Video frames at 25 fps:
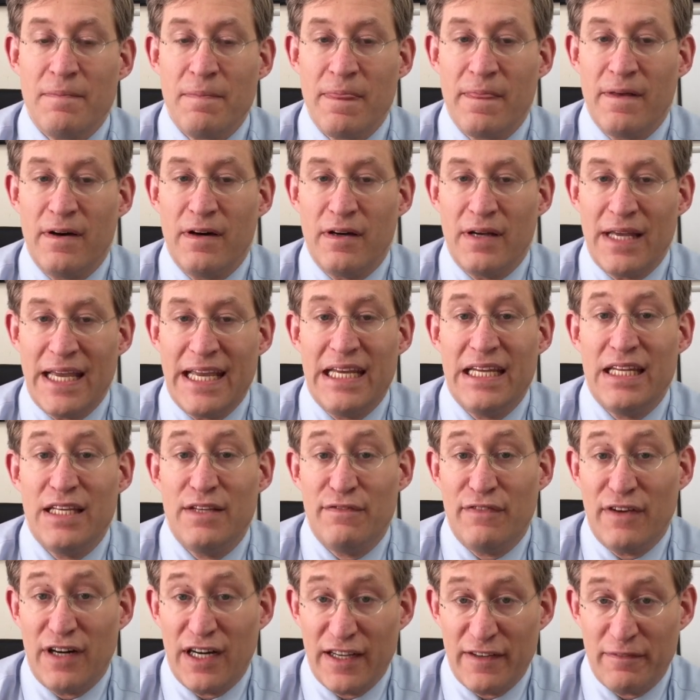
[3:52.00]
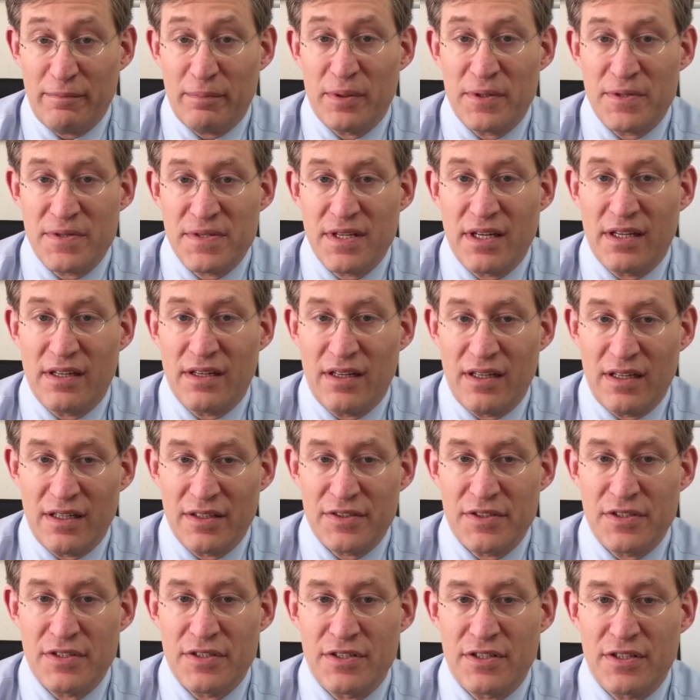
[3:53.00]
85%
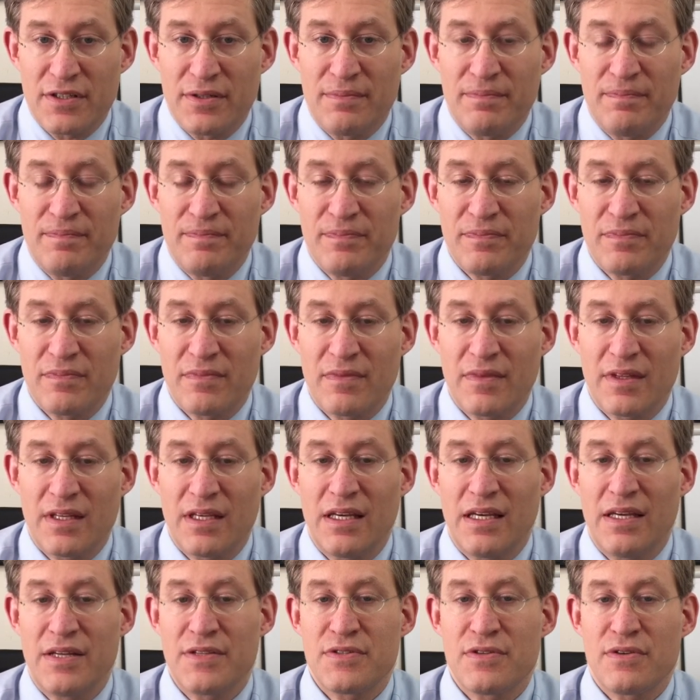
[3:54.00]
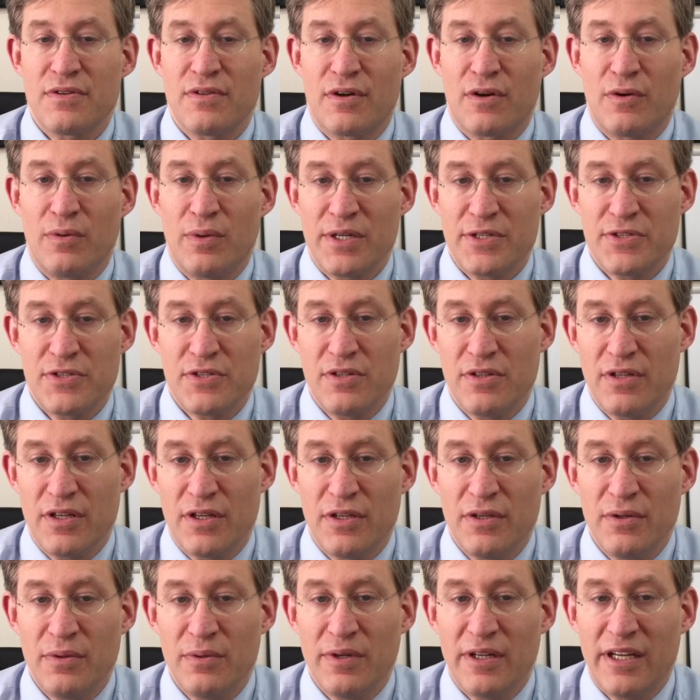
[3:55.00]
oxygen. And so the question that
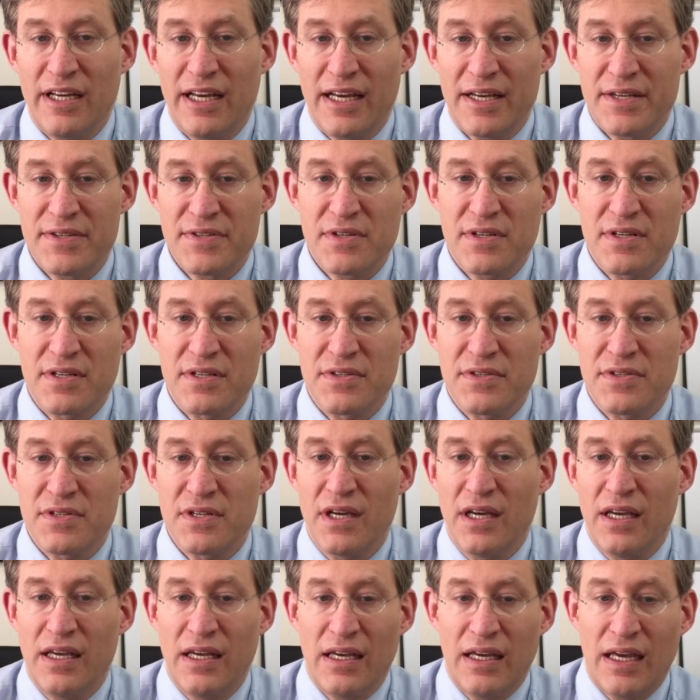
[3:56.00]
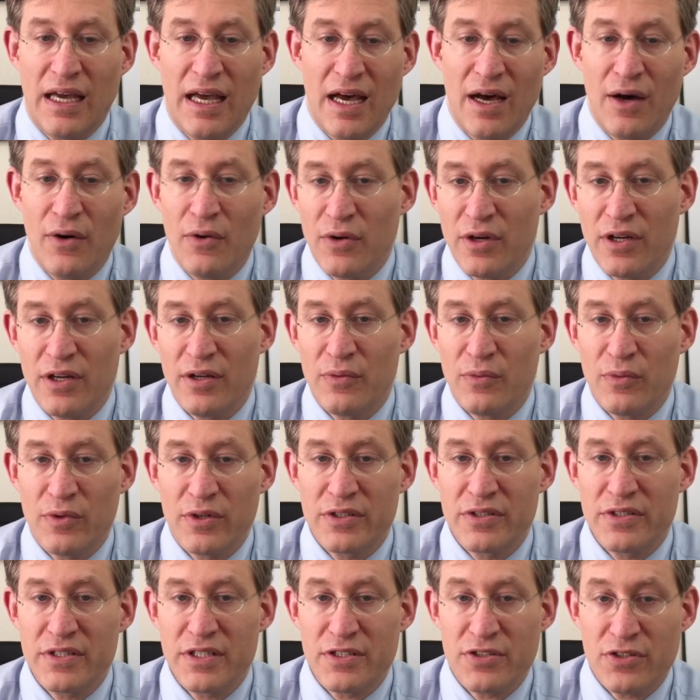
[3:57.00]
you would ask is, how can
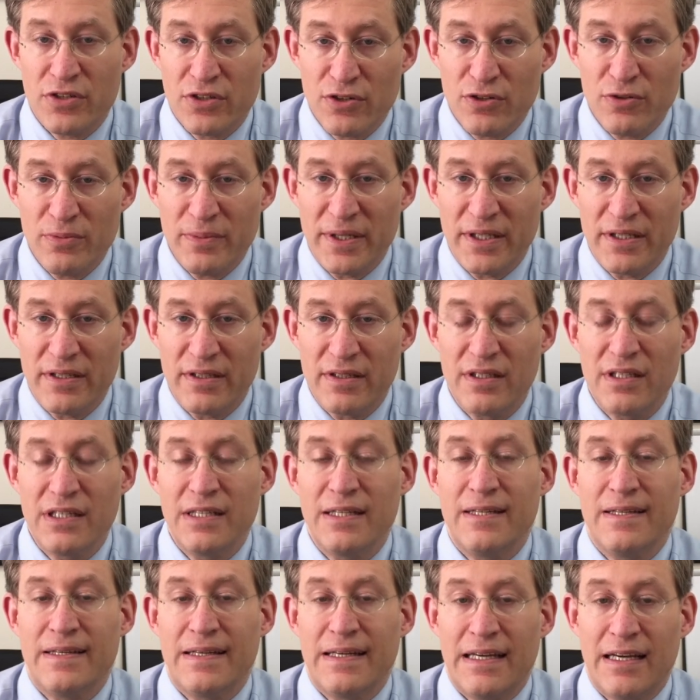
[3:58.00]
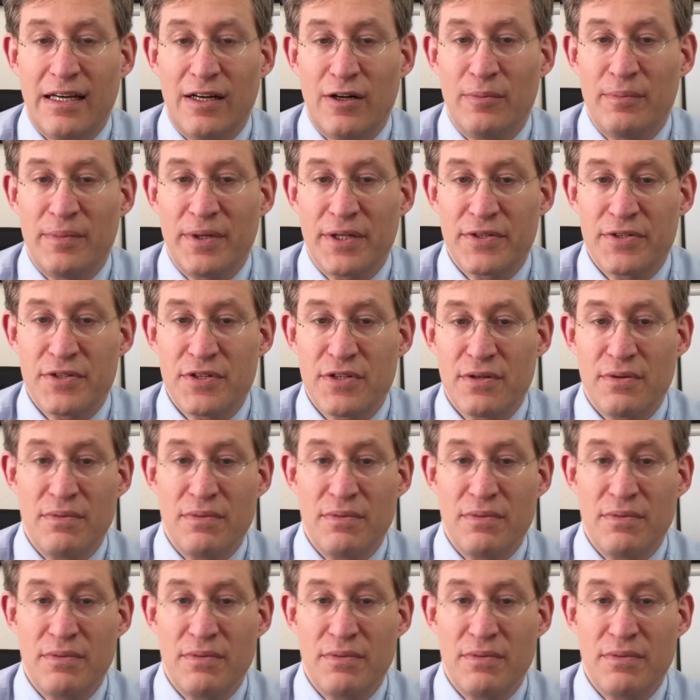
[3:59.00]
one determine how much